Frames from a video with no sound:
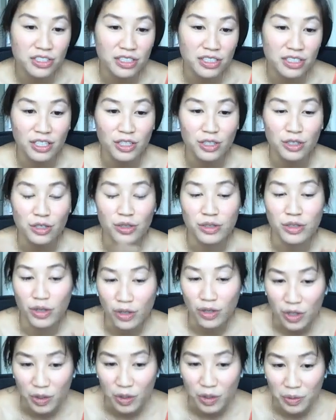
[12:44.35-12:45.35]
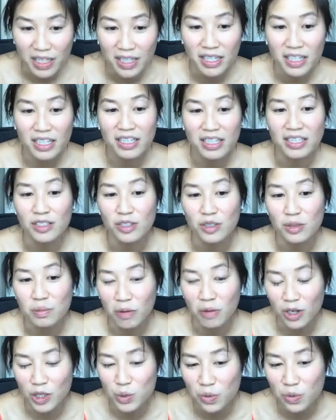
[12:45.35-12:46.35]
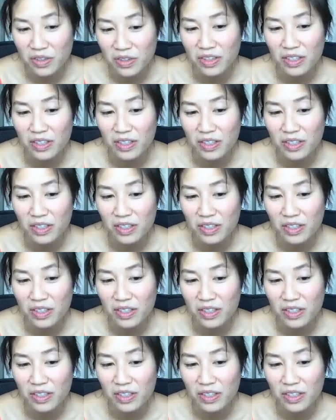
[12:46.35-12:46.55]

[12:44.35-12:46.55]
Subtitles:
and you go to the beginning and you march with